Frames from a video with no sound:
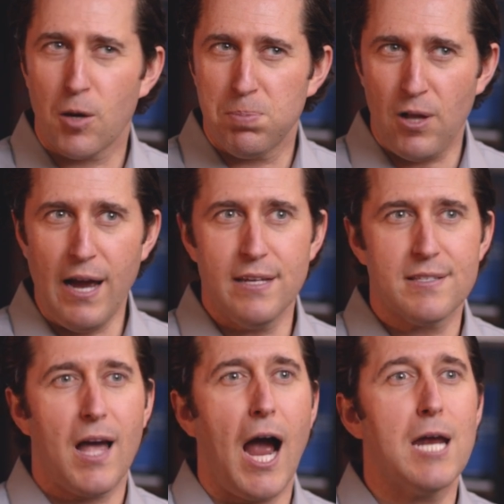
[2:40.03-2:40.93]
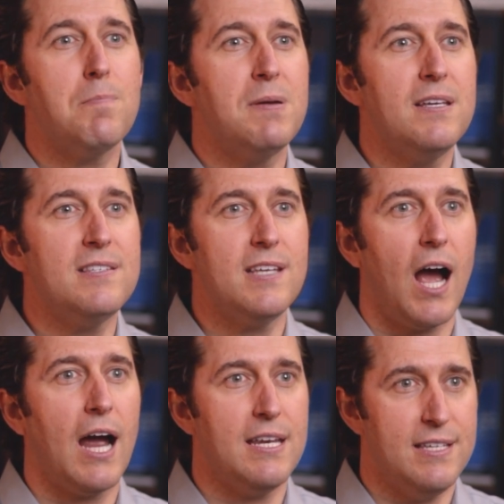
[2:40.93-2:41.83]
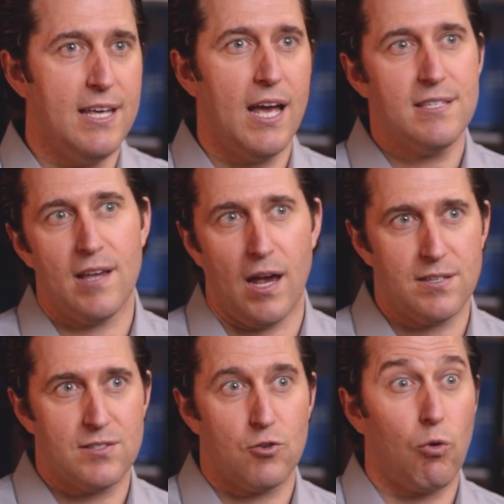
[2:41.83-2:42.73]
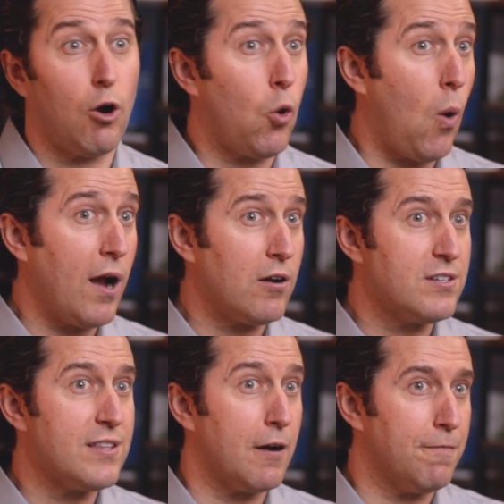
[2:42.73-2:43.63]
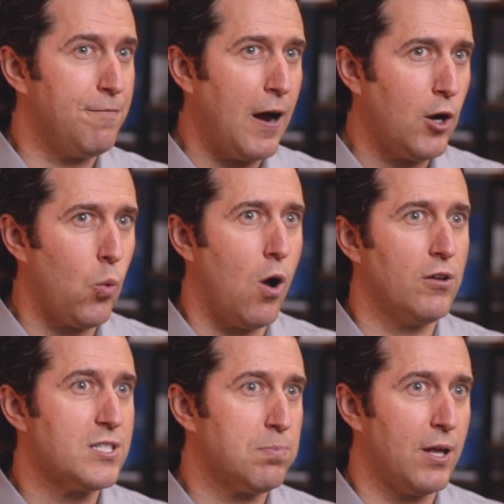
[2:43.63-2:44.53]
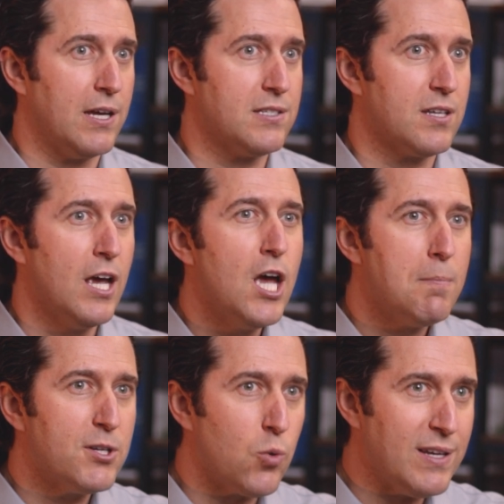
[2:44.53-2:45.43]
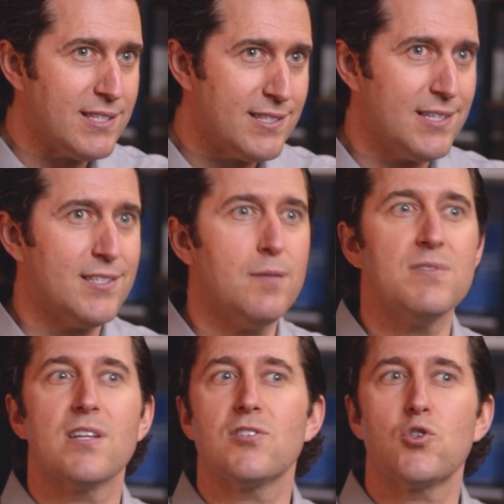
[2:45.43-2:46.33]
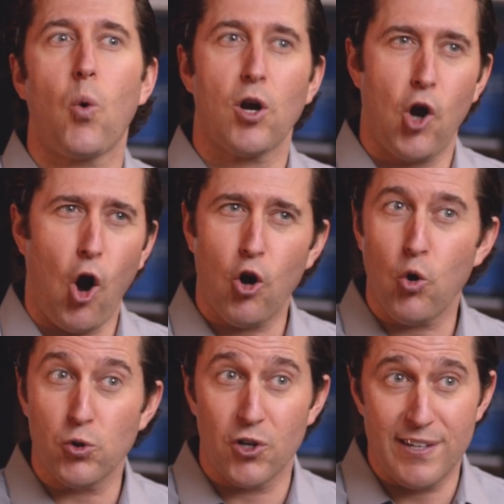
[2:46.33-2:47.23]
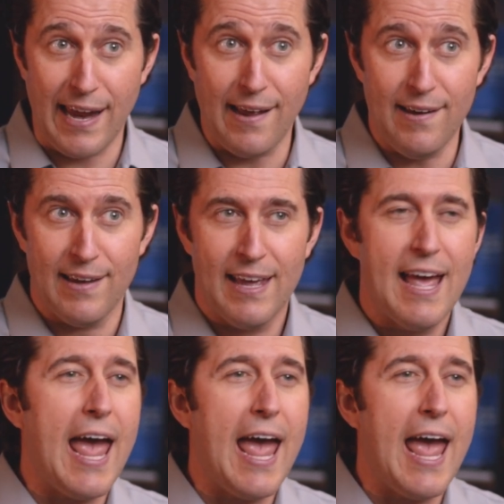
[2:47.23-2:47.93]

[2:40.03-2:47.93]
The compliance guide PCI DSS requires that a firewall is placed between systems that store cardholder data